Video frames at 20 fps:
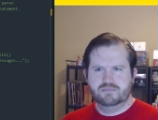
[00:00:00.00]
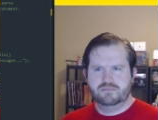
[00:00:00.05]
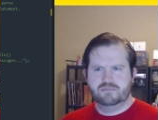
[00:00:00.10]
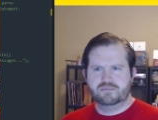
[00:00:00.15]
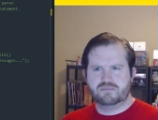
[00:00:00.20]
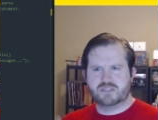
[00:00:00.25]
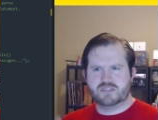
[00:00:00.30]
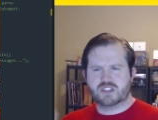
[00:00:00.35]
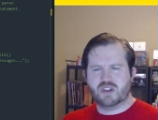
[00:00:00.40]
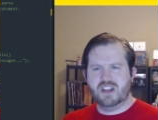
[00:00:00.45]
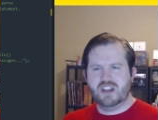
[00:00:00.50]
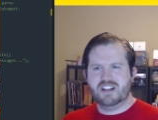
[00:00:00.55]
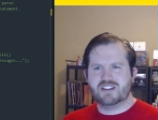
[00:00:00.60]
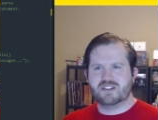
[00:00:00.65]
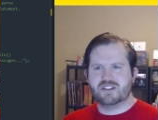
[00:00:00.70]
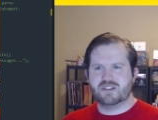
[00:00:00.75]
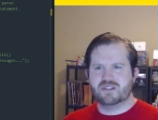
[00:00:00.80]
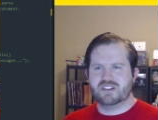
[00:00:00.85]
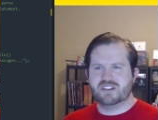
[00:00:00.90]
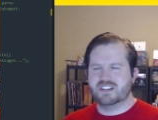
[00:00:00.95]
Let's go ahead and
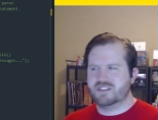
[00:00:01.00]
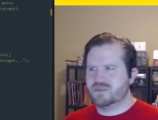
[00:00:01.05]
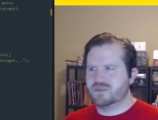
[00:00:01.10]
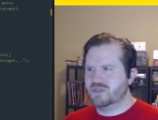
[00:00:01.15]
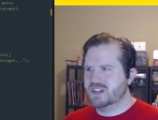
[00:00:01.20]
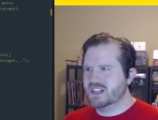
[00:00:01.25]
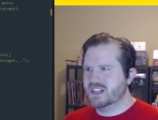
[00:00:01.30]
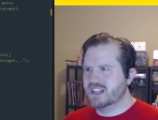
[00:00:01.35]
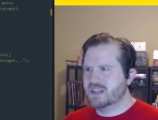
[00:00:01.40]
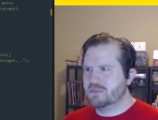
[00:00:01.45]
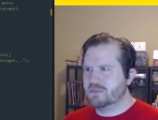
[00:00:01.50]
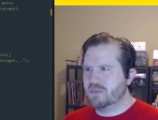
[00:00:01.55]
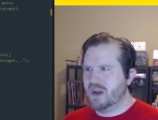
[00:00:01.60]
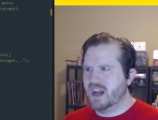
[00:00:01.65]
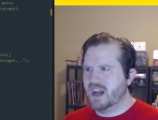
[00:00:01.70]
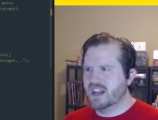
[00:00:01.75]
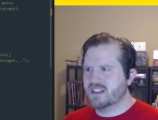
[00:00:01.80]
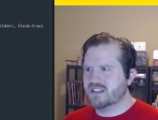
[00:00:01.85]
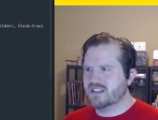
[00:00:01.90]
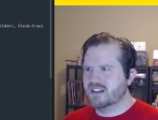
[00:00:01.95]
do this one in
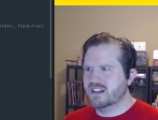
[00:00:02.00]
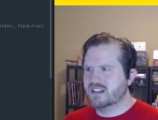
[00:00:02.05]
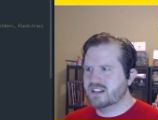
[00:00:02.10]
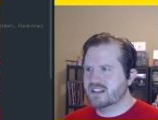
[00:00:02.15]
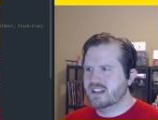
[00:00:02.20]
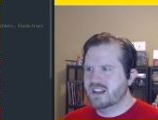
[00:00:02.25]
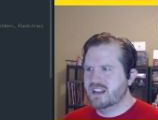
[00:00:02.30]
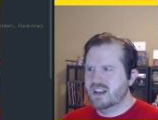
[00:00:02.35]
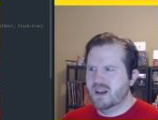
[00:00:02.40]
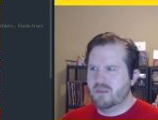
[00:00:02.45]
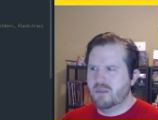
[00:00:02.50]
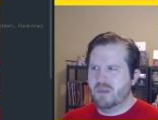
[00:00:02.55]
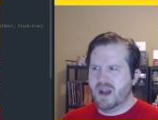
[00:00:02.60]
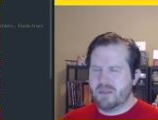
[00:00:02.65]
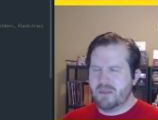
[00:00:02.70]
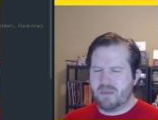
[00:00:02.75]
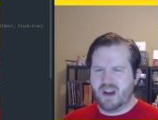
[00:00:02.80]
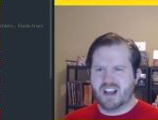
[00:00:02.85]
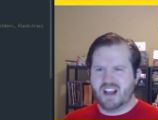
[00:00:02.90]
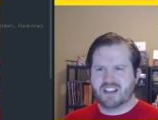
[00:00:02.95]
Python. My
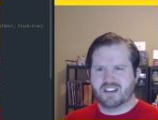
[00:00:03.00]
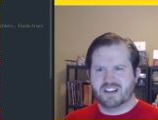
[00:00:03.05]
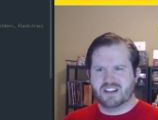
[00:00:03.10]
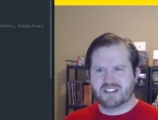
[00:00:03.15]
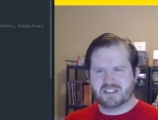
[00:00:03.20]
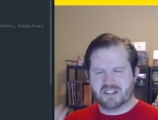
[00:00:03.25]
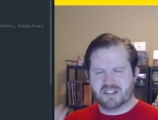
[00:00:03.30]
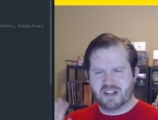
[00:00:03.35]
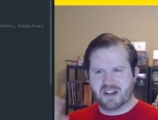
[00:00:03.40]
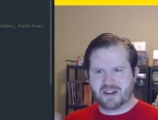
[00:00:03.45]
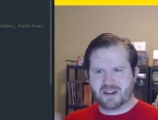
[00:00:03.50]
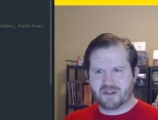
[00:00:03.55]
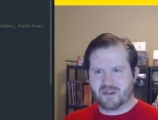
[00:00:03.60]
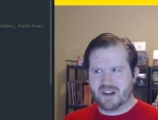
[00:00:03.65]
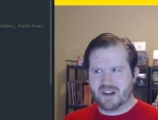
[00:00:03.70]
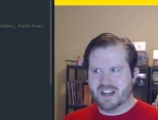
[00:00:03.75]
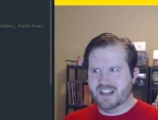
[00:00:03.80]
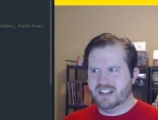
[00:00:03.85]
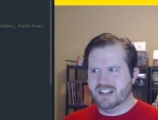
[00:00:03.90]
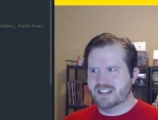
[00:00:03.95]
Python's not
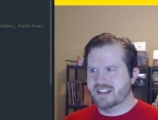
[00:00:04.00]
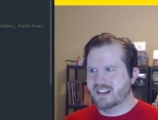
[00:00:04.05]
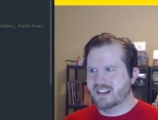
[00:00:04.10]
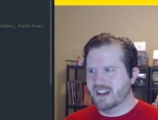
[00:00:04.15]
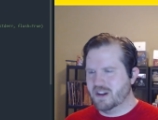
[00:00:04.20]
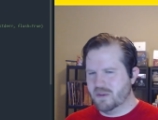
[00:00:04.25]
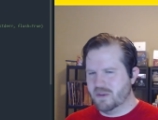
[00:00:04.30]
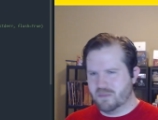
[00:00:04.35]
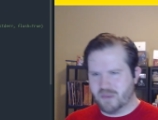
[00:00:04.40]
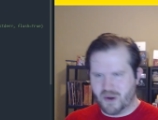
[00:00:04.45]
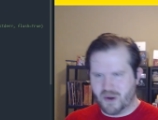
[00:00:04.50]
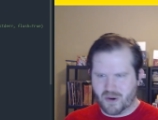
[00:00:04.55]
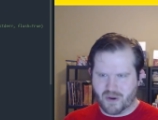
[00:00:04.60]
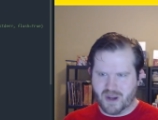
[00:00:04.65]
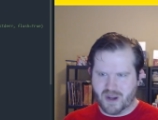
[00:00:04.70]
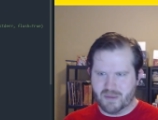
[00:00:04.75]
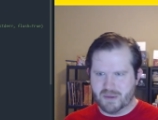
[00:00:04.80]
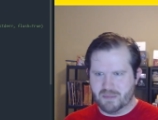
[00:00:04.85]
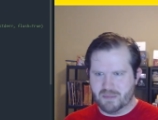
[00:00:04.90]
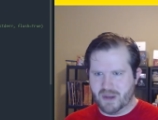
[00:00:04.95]
great. I don't
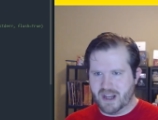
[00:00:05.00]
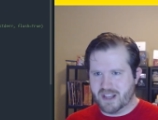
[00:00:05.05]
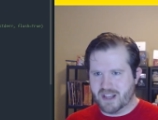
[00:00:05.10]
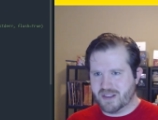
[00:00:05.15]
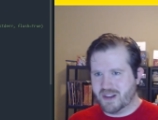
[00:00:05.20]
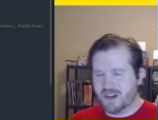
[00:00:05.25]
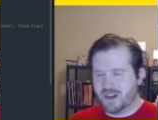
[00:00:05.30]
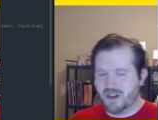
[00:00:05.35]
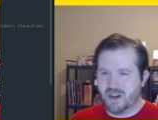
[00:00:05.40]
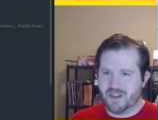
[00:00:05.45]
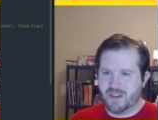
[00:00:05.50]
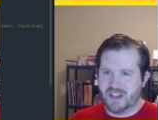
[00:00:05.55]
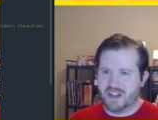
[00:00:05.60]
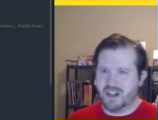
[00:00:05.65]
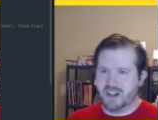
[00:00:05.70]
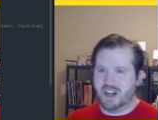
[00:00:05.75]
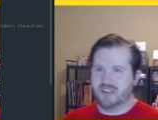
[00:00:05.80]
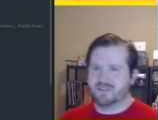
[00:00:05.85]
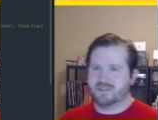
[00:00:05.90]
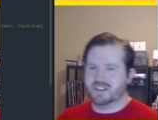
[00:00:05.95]
program in Python all that
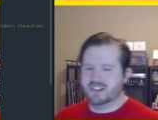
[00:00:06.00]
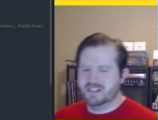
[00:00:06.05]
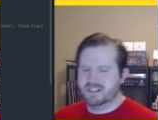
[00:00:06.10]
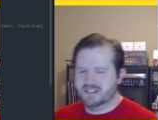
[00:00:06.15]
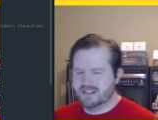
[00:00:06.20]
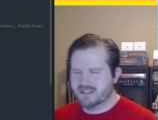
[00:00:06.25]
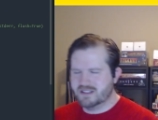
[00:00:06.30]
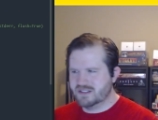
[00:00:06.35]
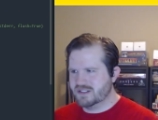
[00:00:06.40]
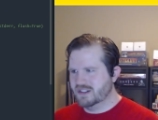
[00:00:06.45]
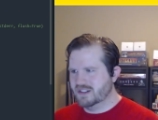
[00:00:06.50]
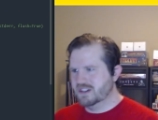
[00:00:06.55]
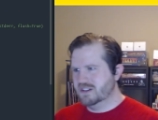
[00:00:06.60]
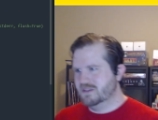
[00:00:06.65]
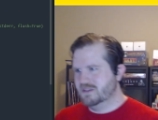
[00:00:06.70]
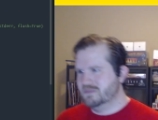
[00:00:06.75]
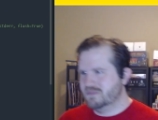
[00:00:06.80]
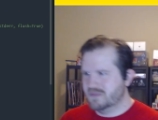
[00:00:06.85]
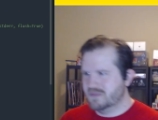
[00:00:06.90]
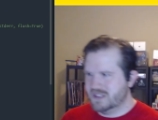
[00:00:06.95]
often.
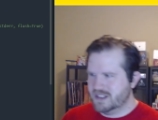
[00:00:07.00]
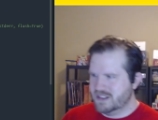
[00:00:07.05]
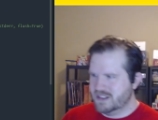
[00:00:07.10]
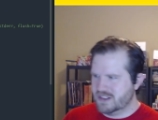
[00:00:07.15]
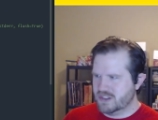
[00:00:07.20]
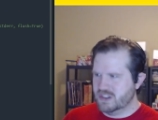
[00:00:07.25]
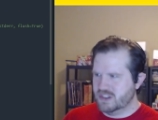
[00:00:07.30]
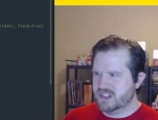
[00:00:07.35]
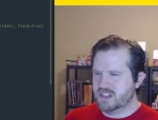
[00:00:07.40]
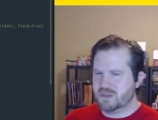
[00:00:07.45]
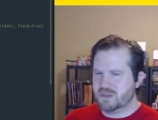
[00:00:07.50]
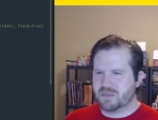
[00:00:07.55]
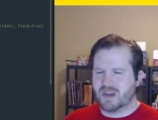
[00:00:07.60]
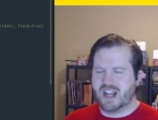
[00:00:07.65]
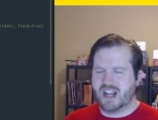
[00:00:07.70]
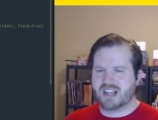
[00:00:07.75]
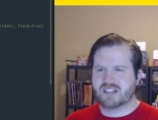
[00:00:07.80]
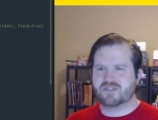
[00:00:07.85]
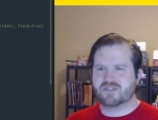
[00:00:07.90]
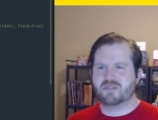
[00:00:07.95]
So this is a good little
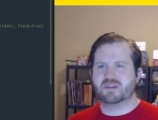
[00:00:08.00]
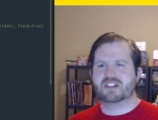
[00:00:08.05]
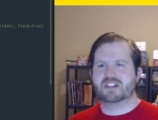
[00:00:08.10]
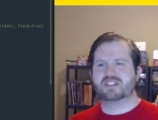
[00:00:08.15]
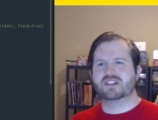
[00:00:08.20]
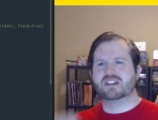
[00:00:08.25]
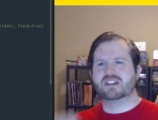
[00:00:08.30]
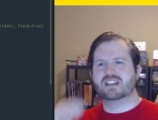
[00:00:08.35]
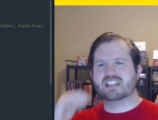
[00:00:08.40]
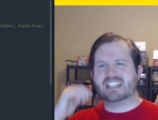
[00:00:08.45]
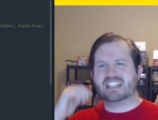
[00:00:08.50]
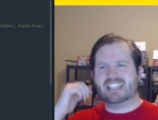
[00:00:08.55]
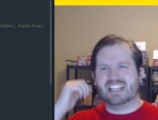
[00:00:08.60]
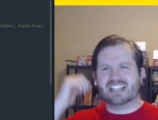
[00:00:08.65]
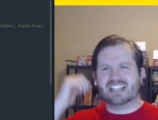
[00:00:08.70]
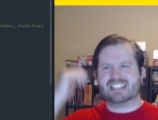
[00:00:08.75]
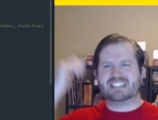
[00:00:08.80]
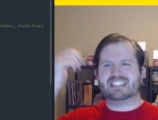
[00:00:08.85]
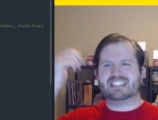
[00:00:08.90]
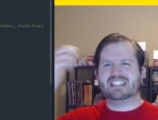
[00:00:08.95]
practice for me to
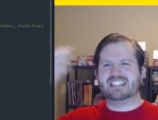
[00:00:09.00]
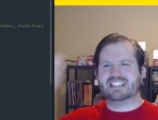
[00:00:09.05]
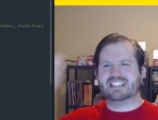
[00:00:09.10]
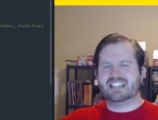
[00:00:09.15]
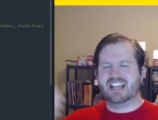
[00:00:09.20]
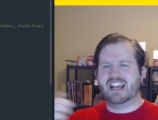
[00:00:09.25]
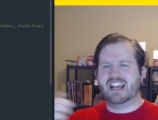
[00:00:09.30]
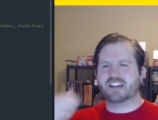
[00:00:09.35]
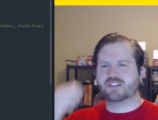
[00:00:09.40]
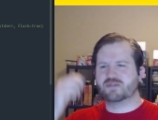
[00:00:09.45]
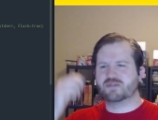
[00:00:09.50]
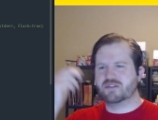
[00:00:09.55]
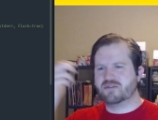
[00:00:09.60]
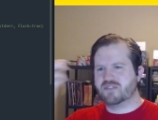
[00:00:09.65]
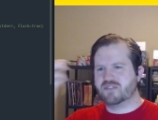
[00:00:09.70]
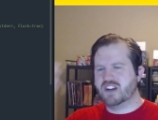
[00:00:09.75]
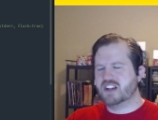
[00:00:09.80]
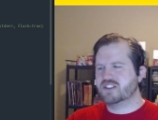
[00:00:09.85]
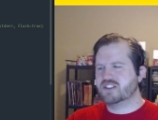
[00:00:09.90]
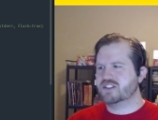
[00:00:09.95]
get syntax
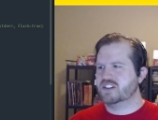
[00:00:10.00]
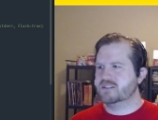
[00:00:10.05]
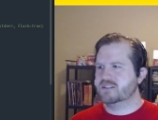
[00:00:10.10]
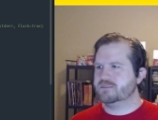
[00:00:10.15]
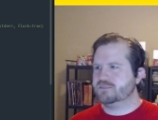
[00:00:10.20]
refresher.